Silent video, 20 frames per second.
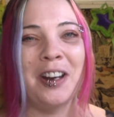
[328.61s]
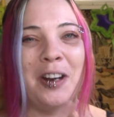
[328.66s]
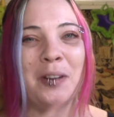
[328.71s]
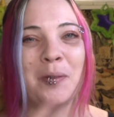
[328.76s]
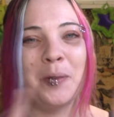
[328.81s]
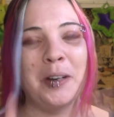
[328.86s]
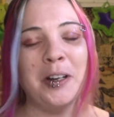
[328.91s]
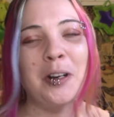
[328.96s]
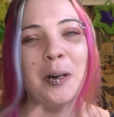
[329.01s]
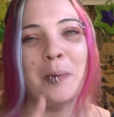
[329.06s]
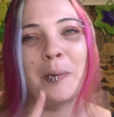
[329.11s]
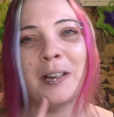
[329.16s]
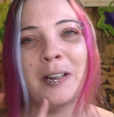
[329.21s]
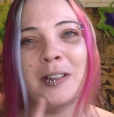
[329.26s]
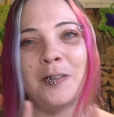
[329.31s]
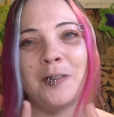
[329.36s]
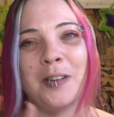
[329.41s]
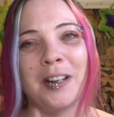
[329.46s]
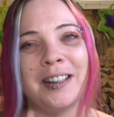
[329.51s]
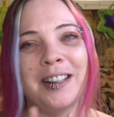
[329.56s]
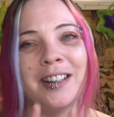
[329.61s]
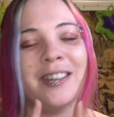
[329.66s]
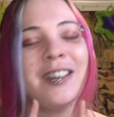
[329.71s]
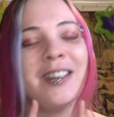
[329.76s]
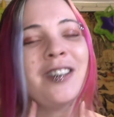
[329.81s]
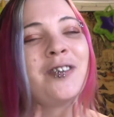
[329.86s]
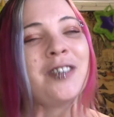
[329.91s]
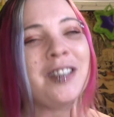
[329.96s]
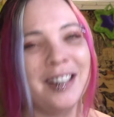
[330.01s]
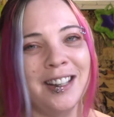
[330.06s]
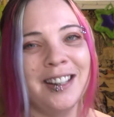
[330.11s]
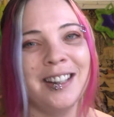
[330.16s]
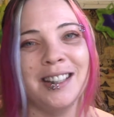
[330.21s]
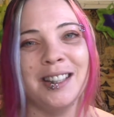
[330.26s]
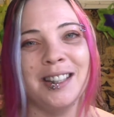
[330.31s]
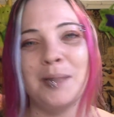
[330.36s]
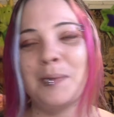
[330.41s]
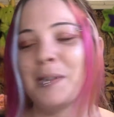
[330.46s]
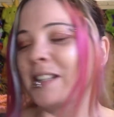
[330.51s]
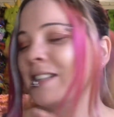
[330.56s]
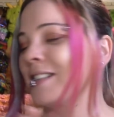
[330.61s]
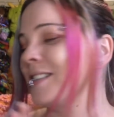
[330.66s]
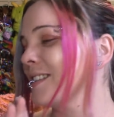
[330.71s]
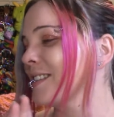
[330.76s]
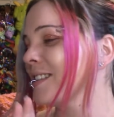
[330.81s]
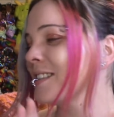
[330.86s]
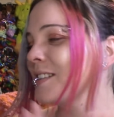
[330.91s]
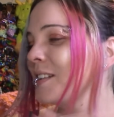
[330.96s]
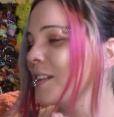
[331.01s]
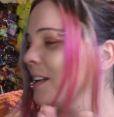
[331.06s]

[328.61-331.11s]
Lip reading: And we are about to find out if it is, because